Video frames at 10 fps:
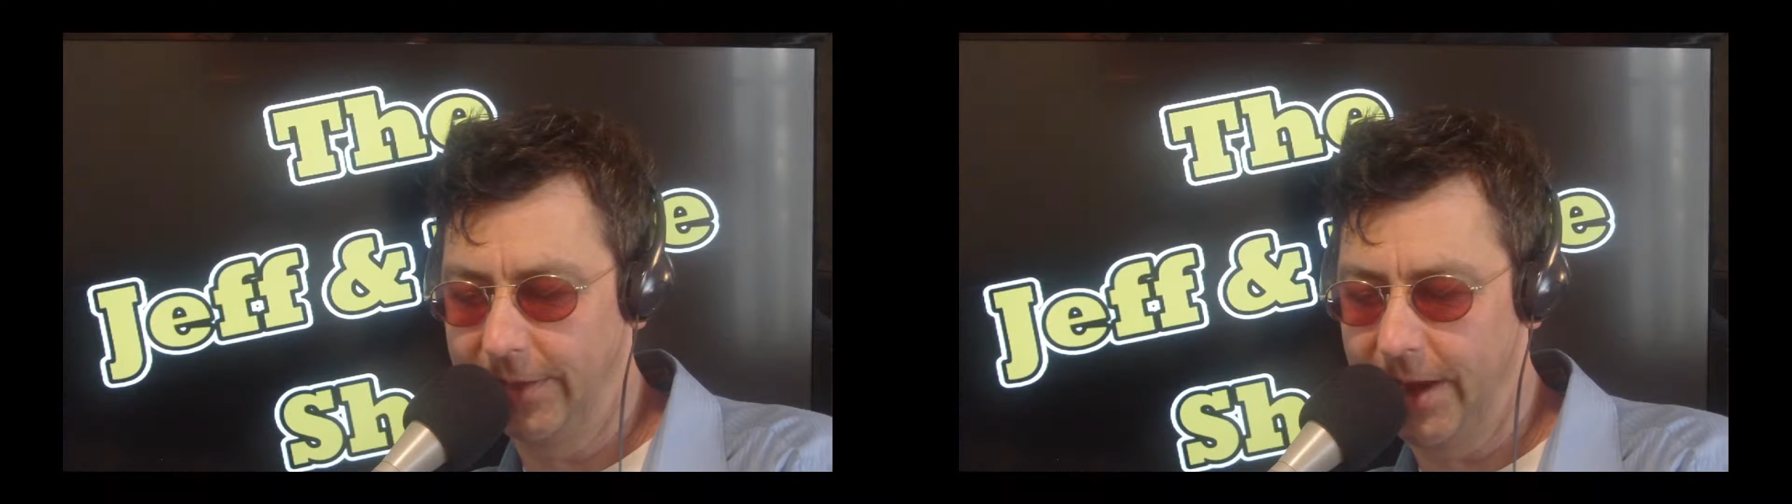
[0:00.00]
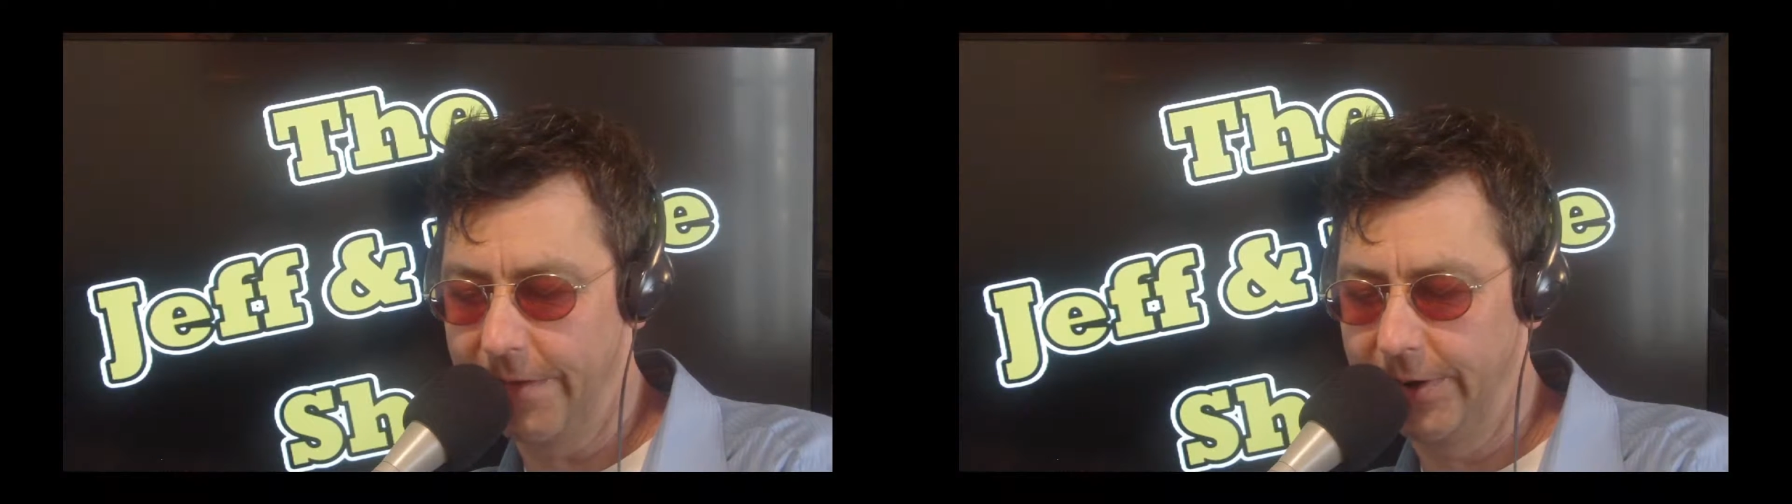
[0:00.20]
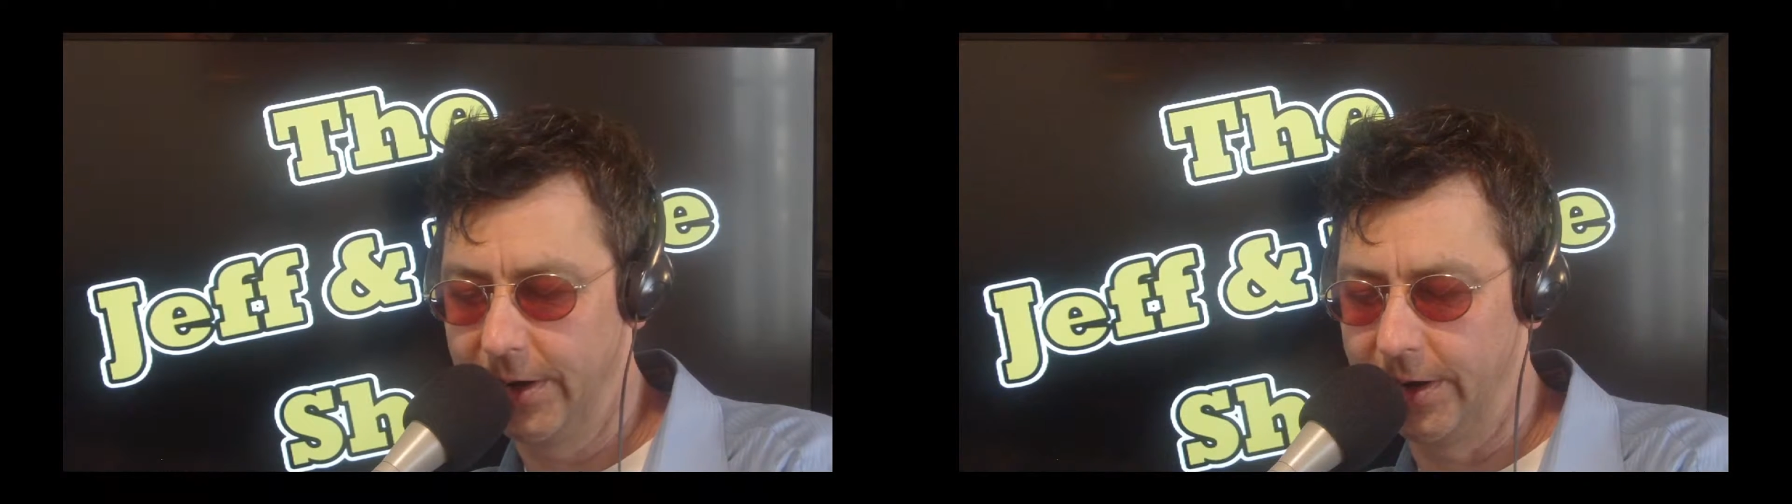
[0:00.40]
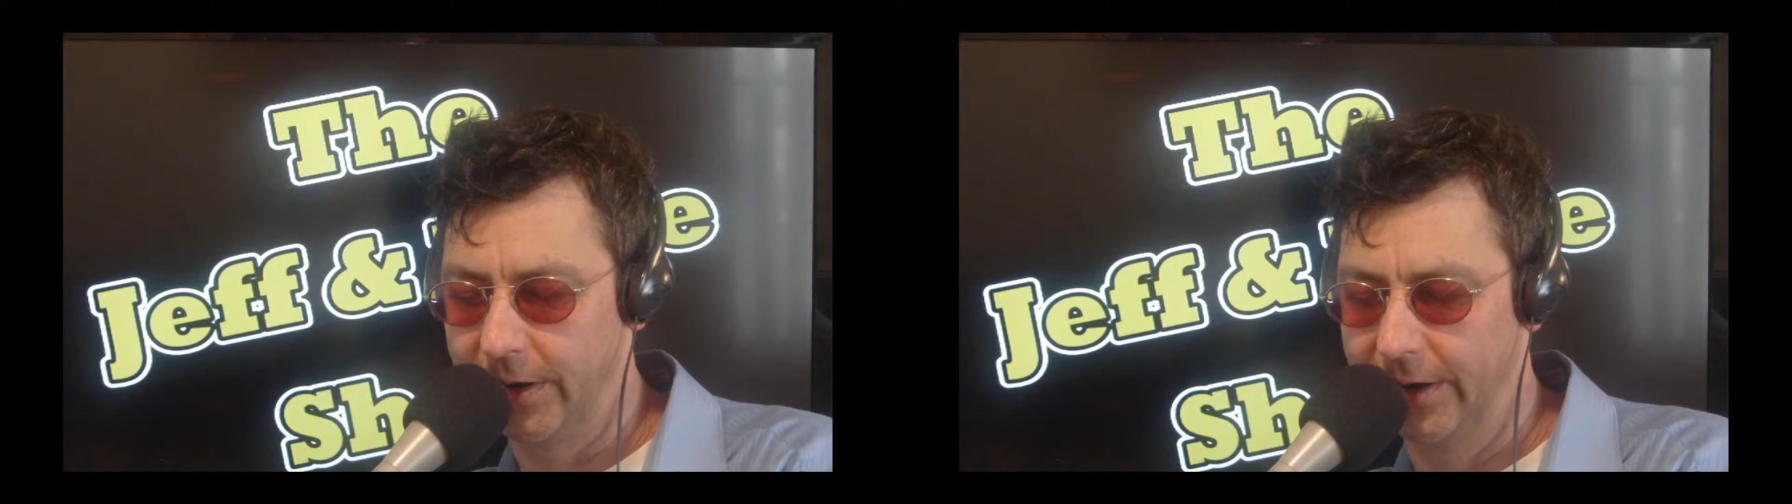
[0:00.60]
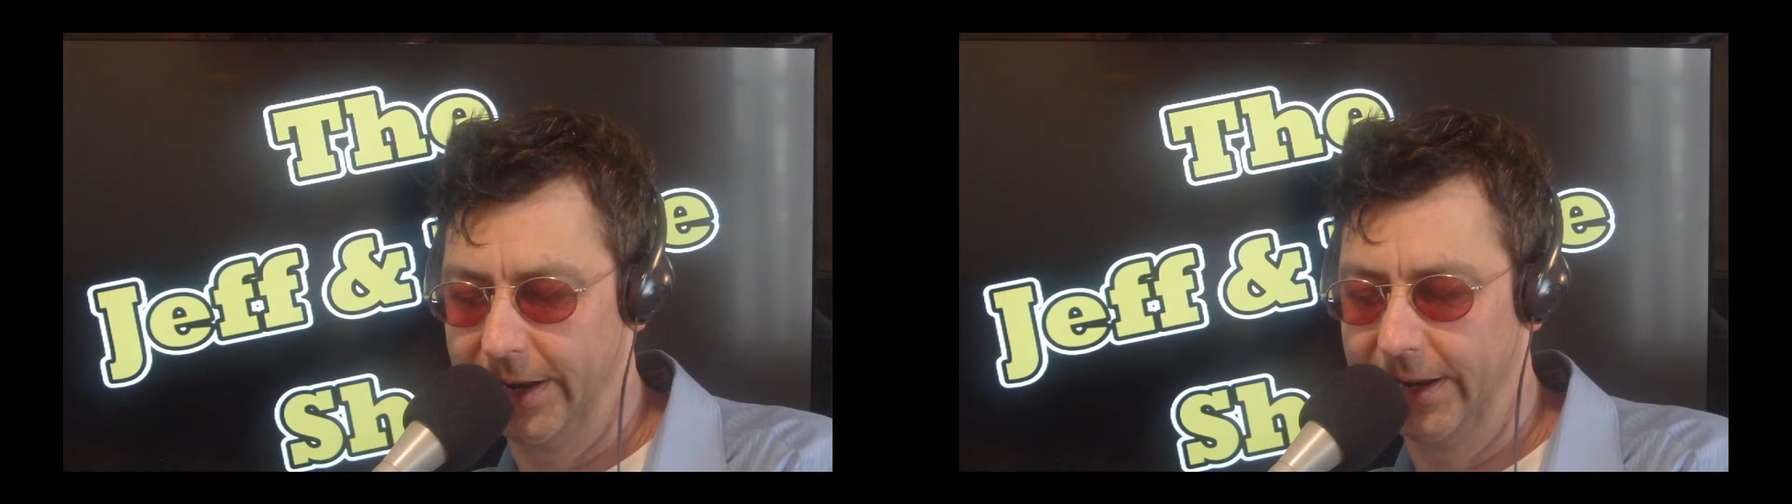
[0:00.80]
to the
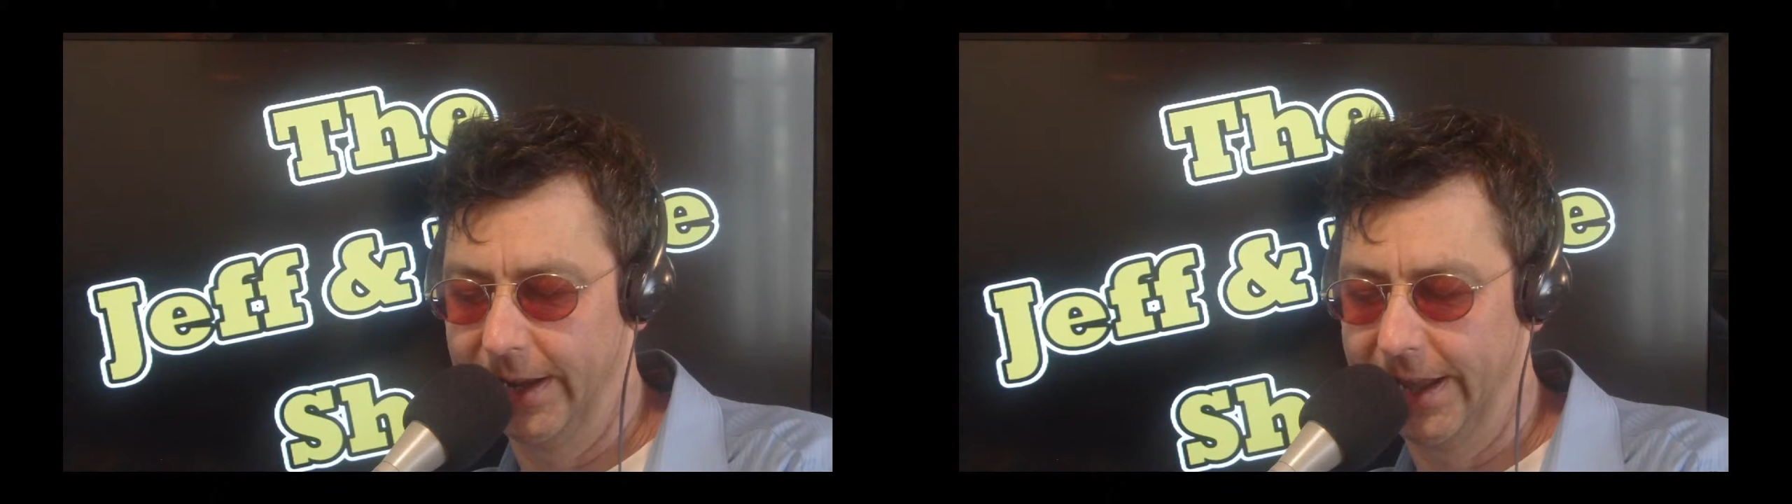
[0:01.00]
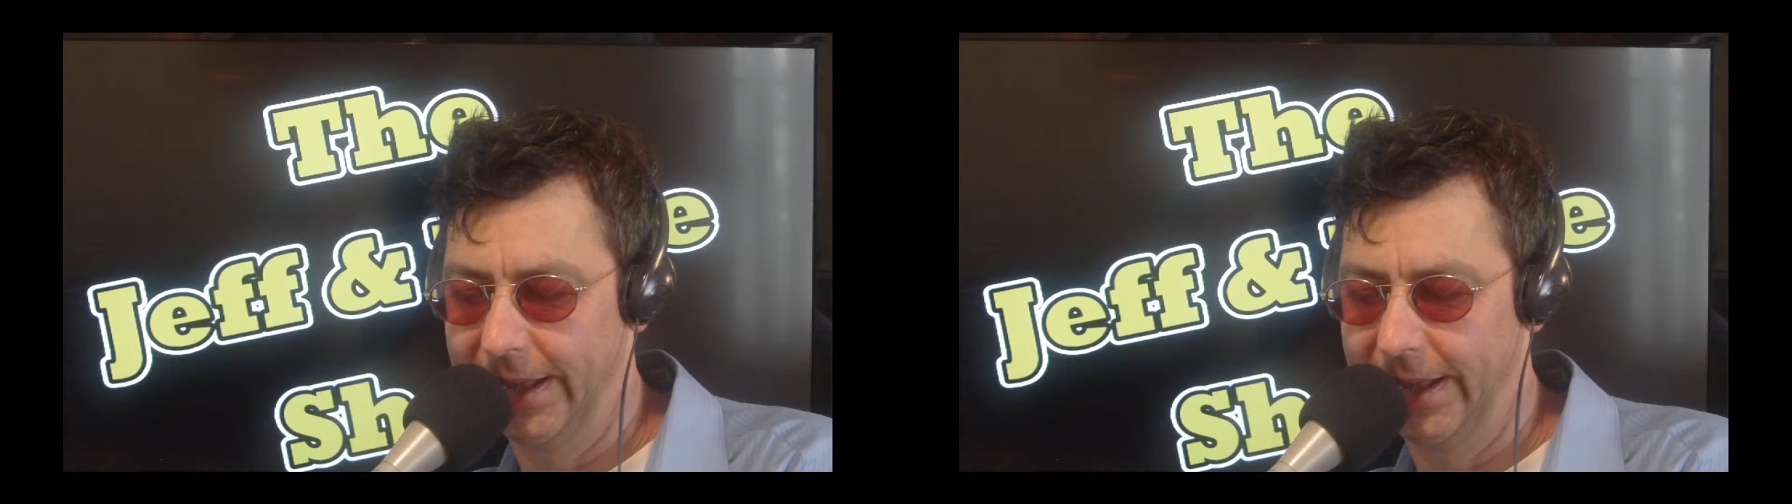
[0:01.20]
governor